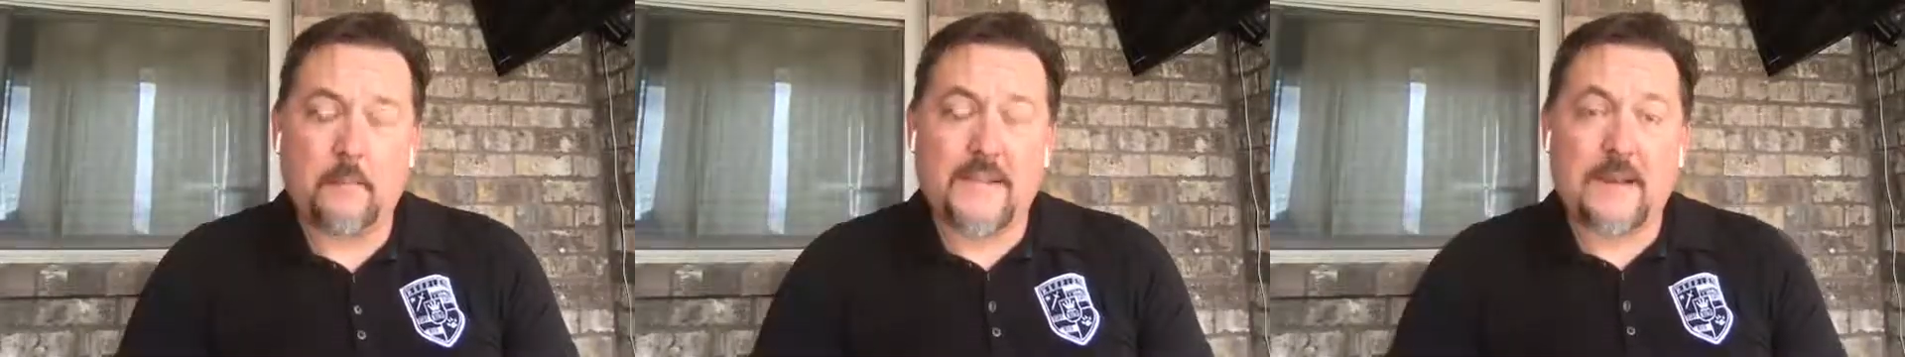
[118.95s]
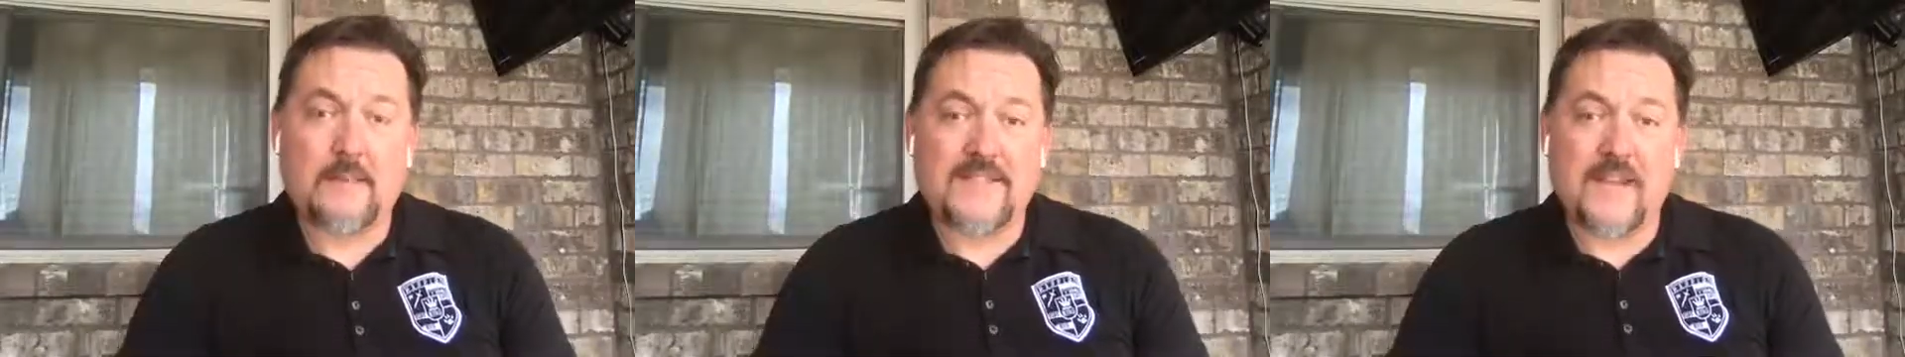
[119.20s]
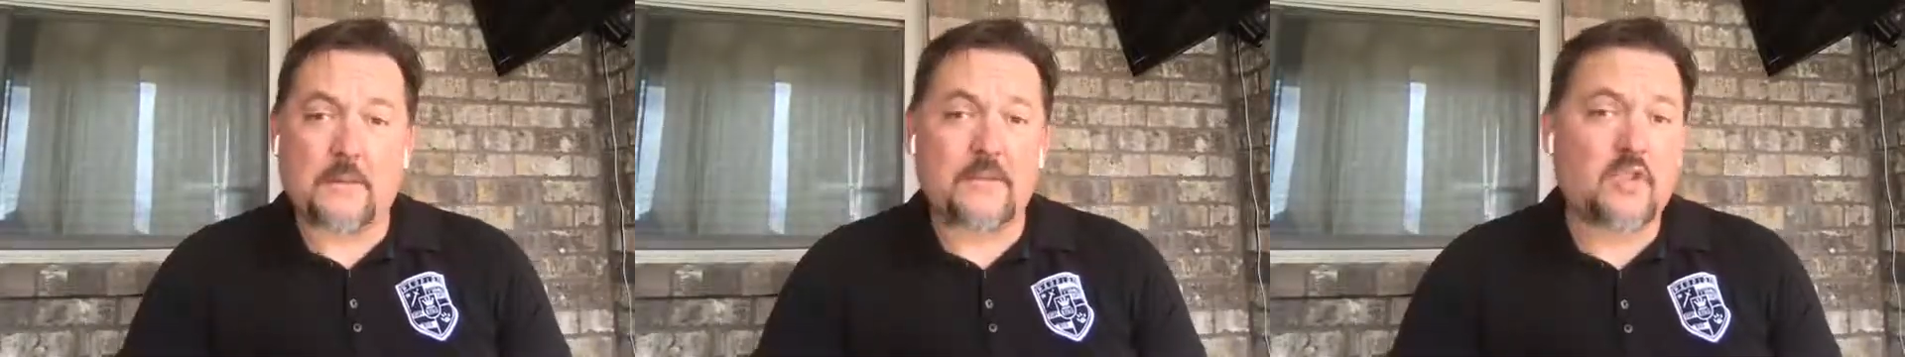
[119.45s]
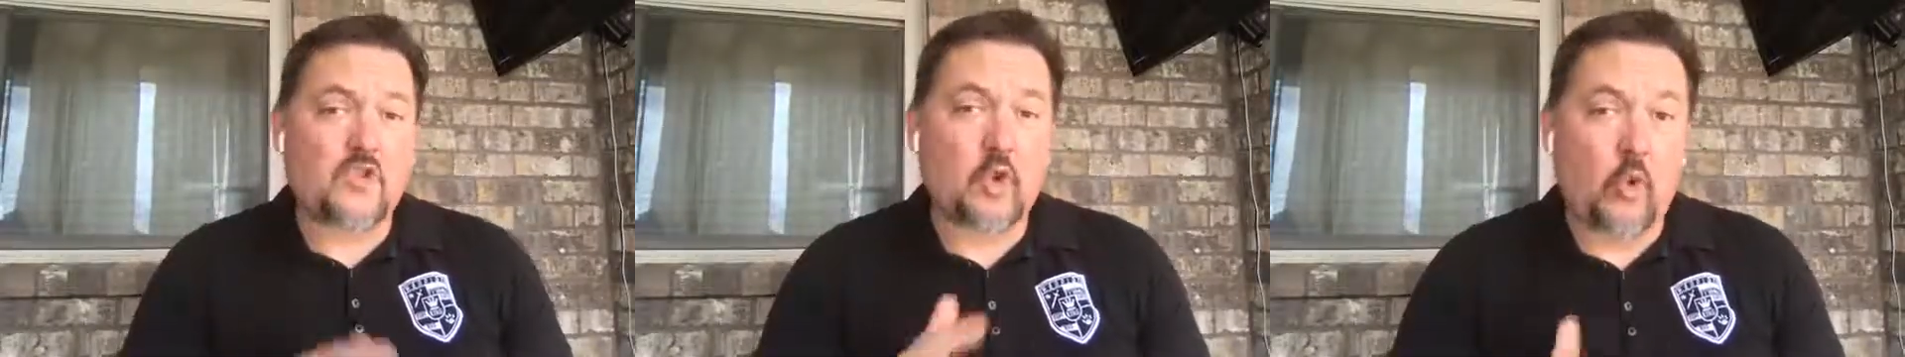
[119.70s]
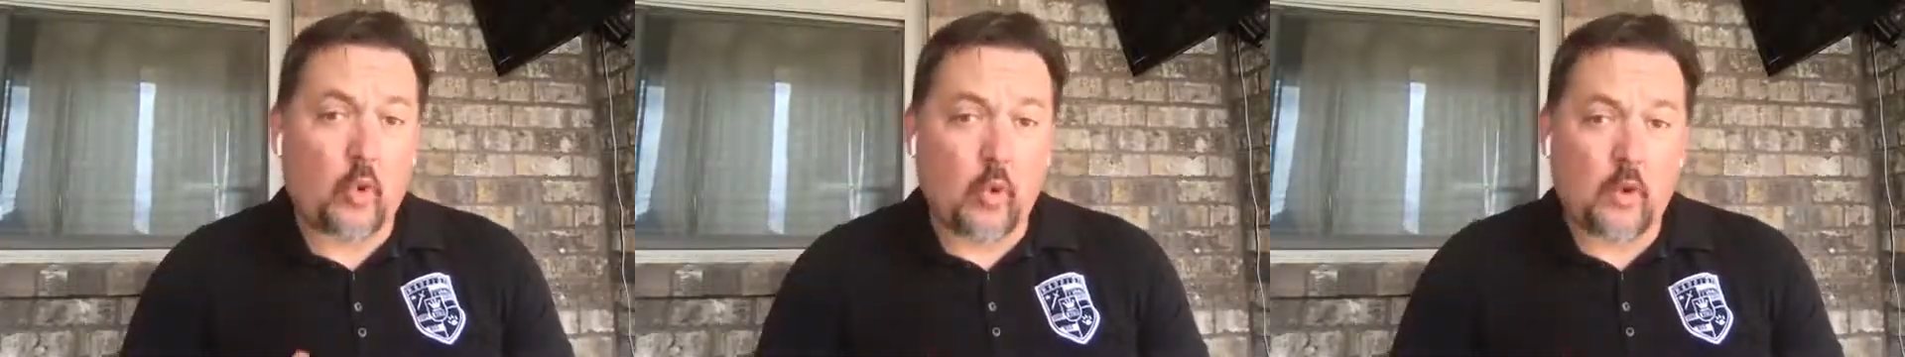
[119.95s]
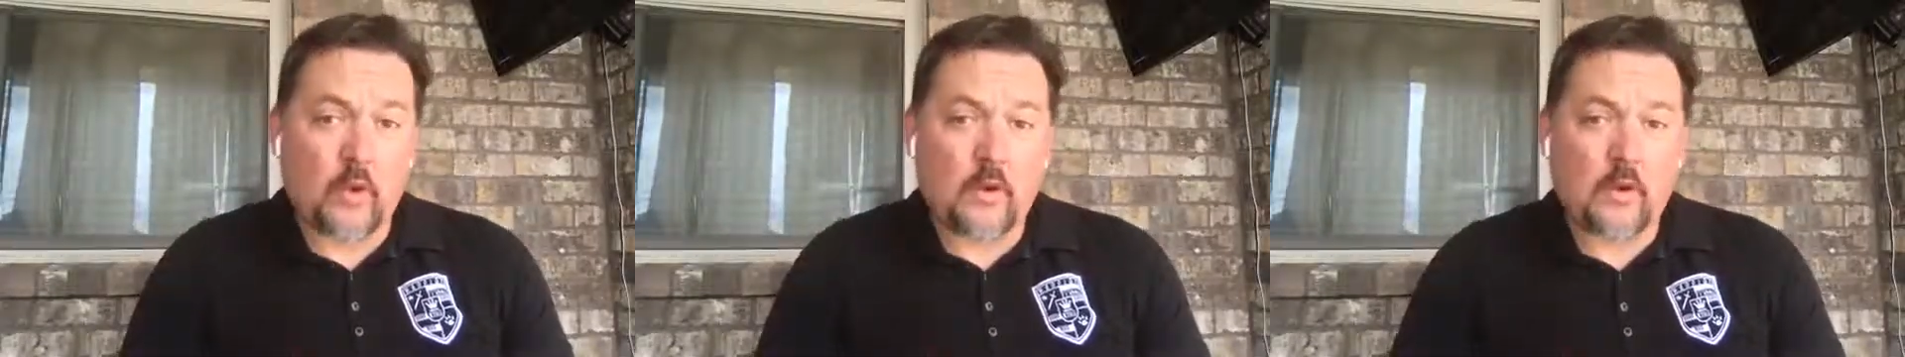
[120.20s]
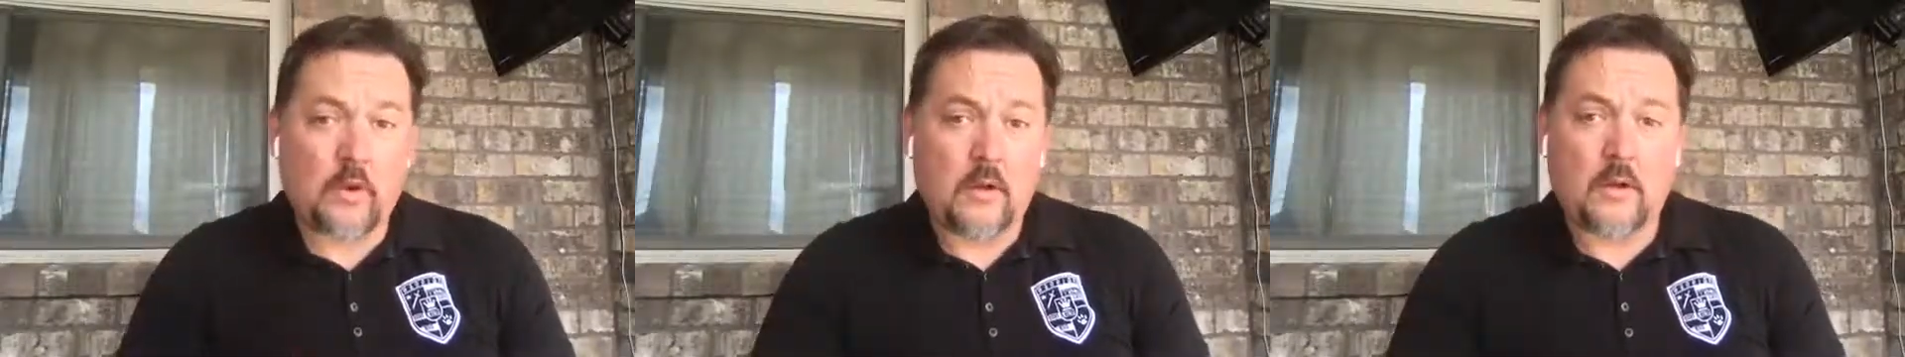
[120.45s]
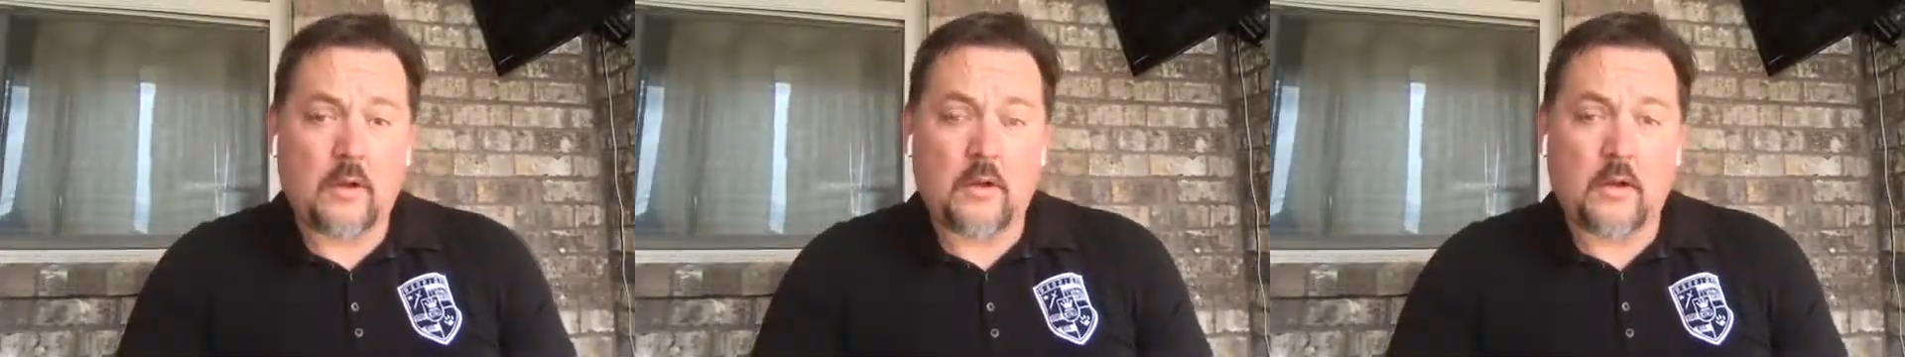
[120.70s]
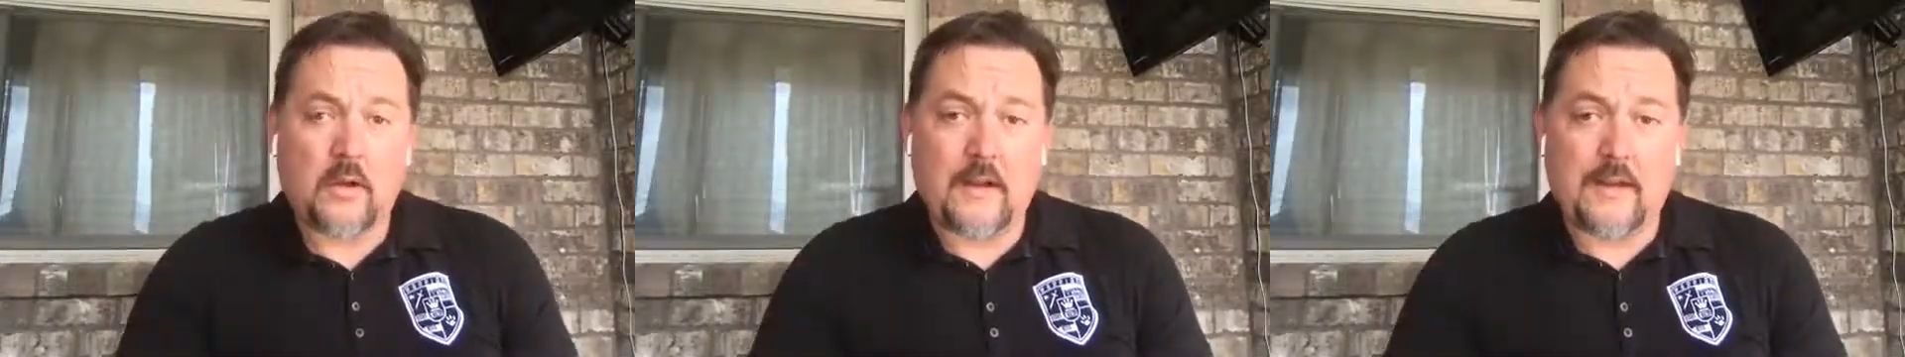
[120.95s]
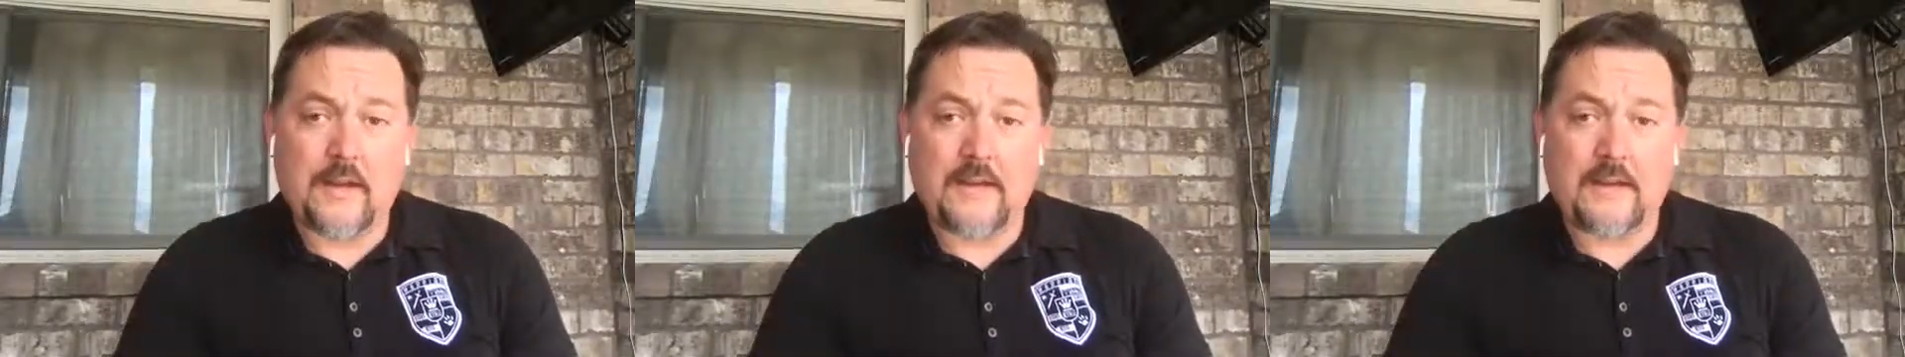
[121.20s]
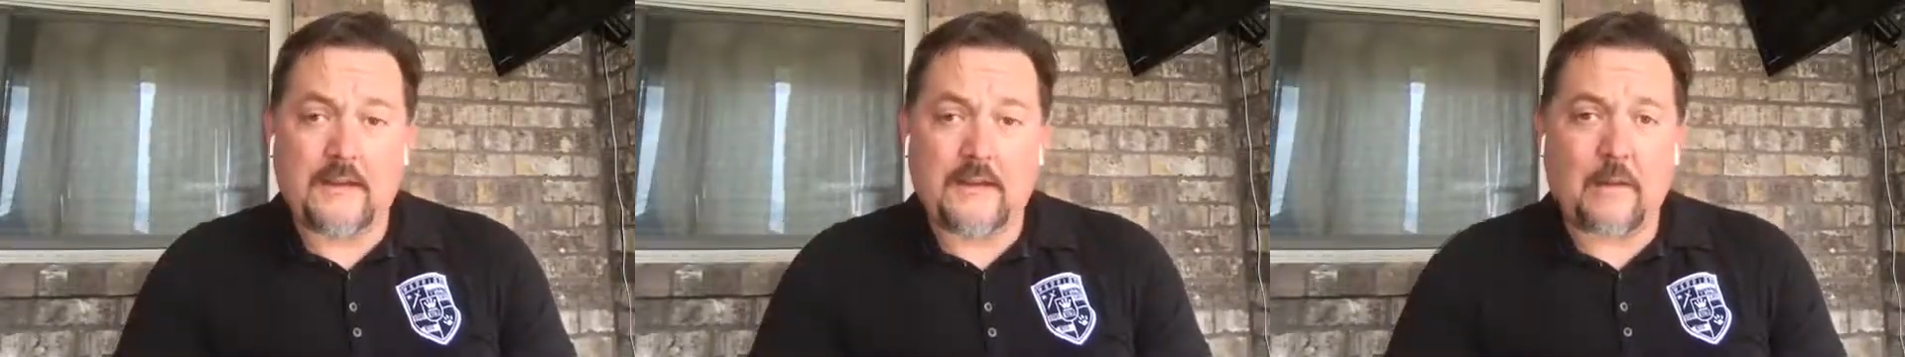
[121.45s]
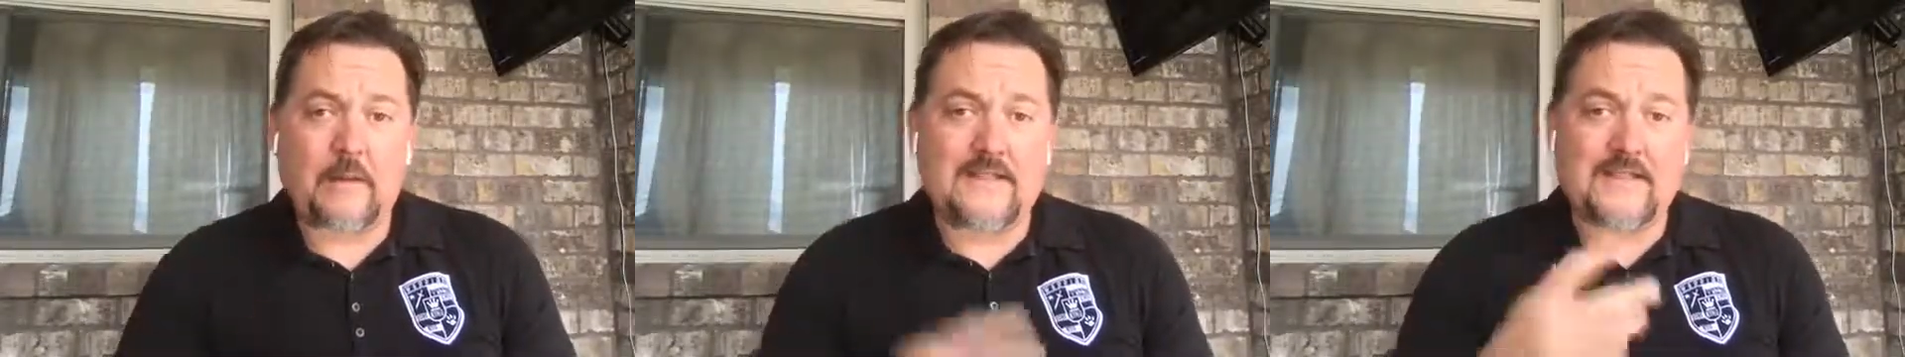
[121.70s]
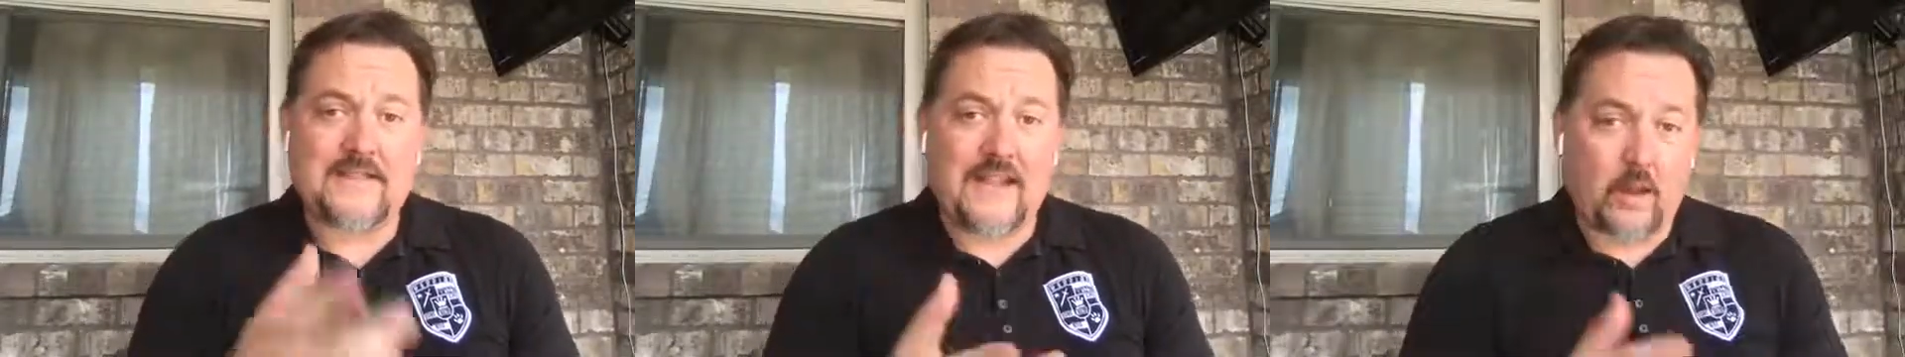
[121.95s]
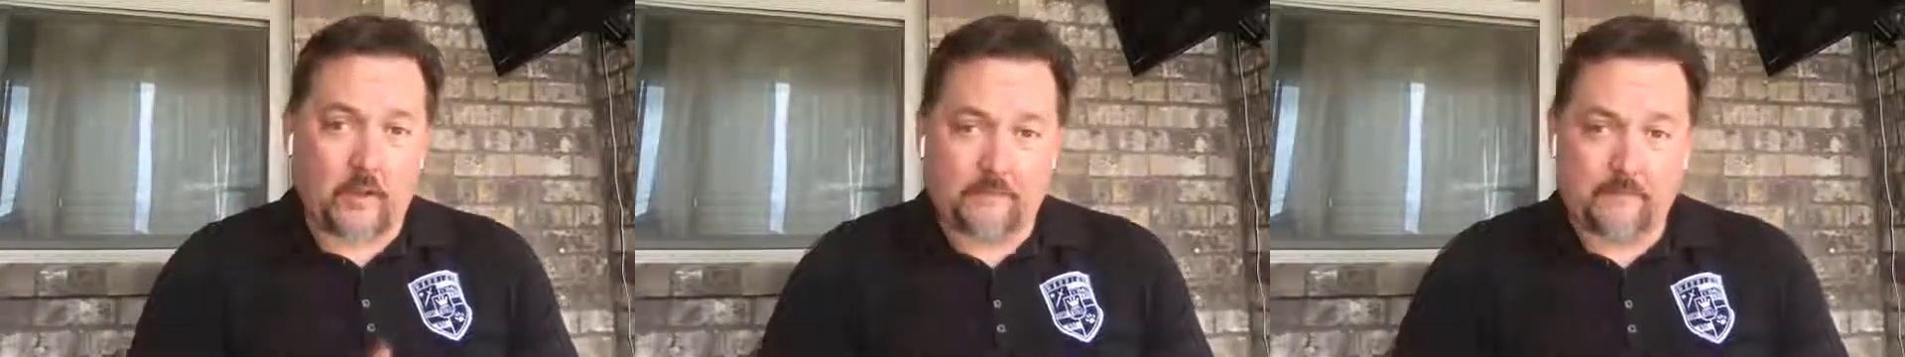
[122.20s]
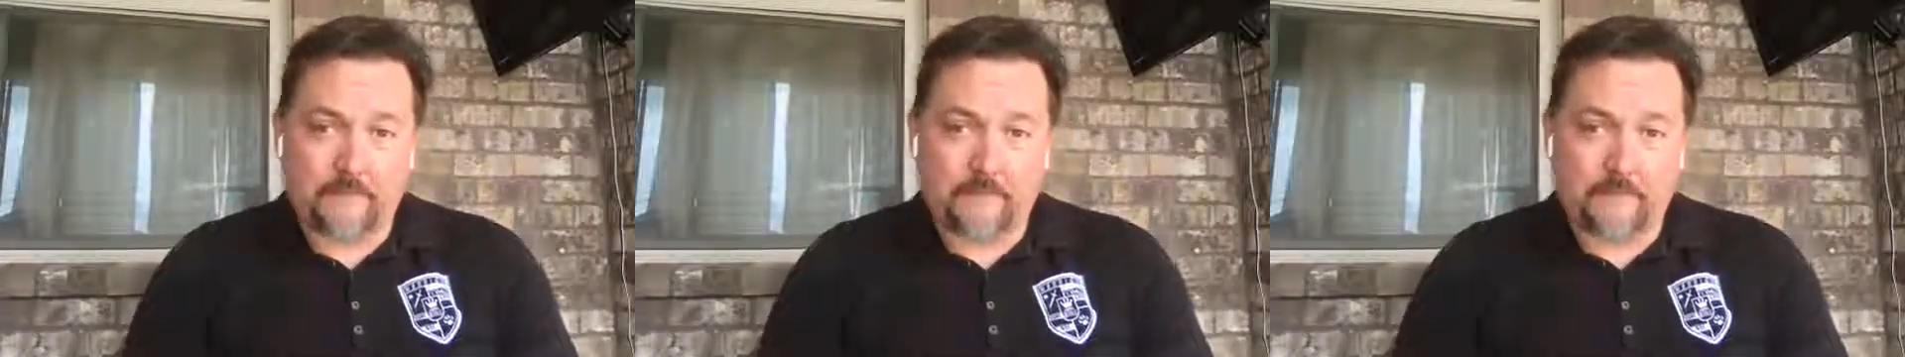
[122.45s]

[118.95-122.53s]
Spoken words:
But then I would take them to school and I would sell them.